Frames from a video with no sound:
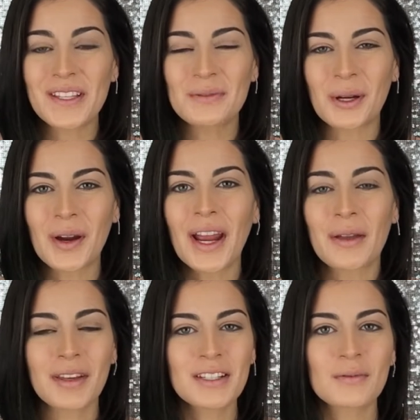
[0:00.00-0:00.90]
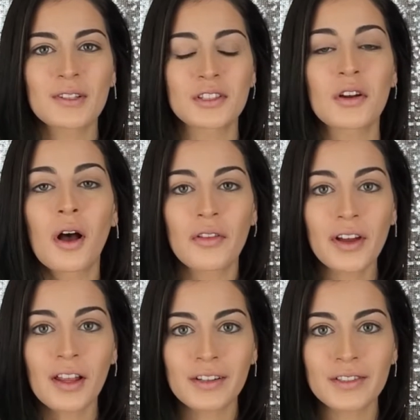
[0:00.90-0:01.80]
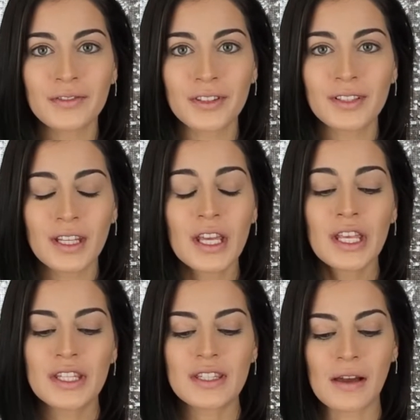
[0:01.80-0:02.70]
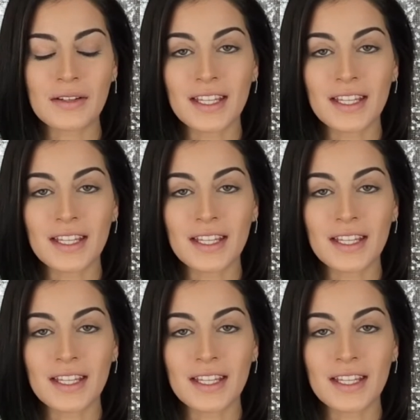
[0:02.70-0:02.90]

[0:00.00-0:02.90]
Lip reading: these wear. I'm going to swatch on all the colors first. So